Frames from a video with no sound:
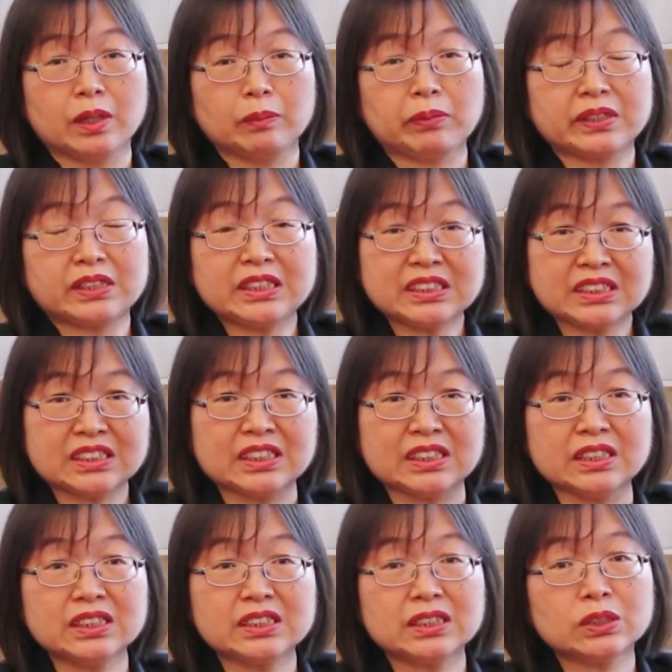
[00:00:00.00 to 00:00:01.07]
But this
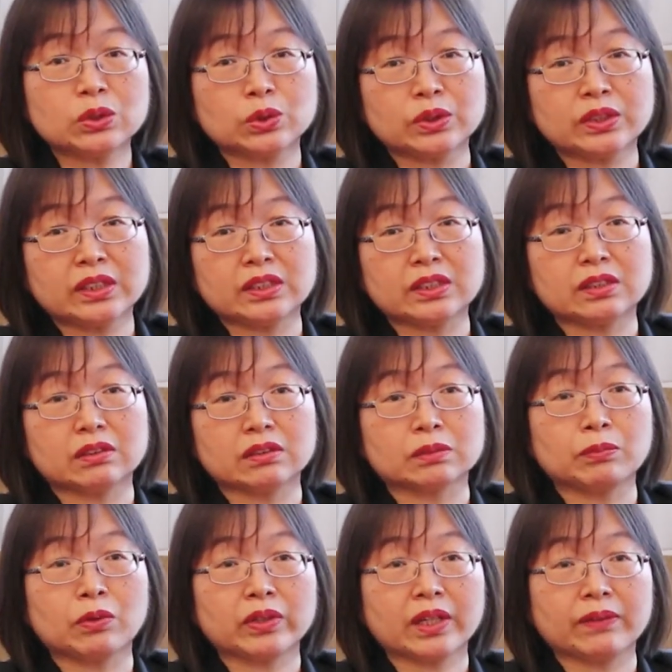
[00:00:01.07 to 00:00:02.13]
year, year to date,
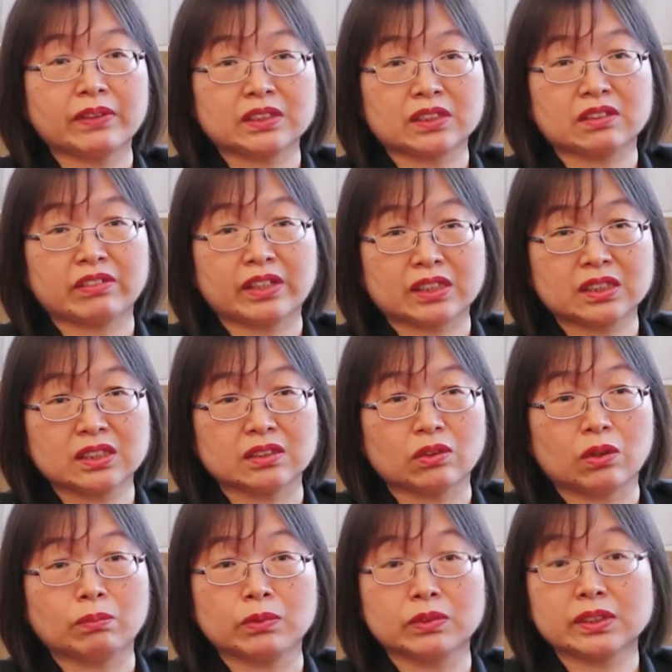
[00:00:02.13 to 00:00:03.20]
small cap has corrected
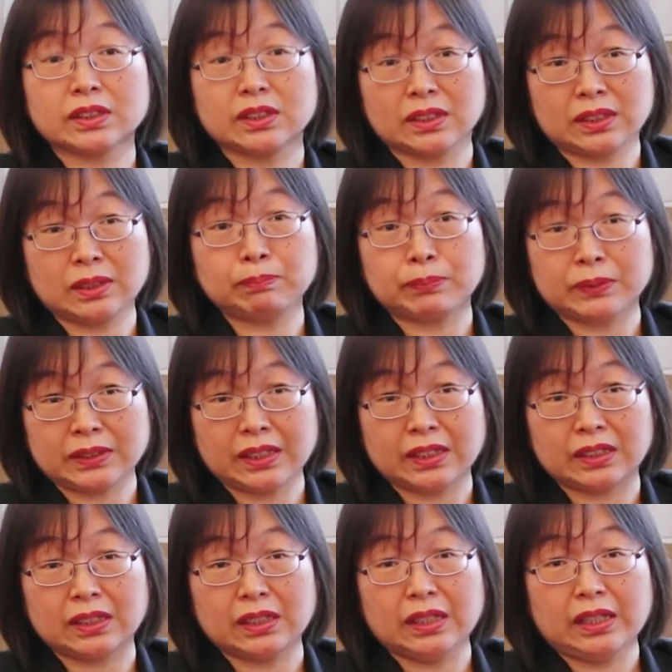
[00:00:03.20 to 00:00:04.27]
almost
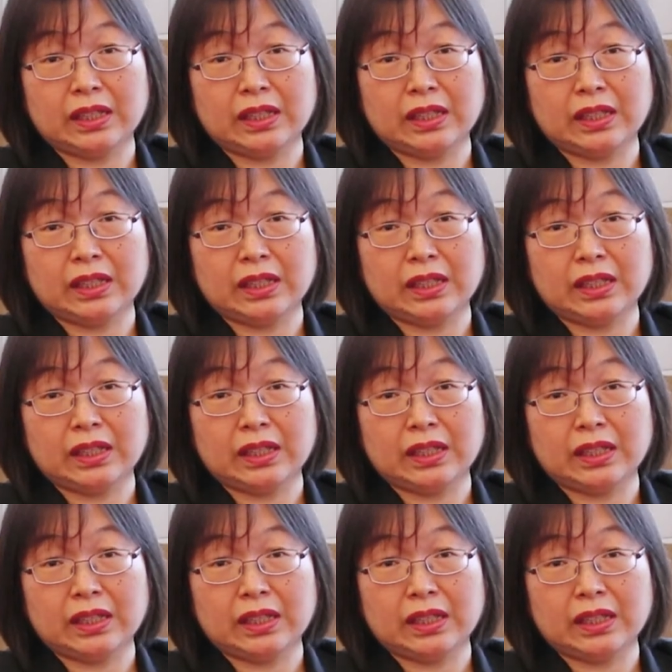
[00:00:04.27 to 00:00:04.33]
13%,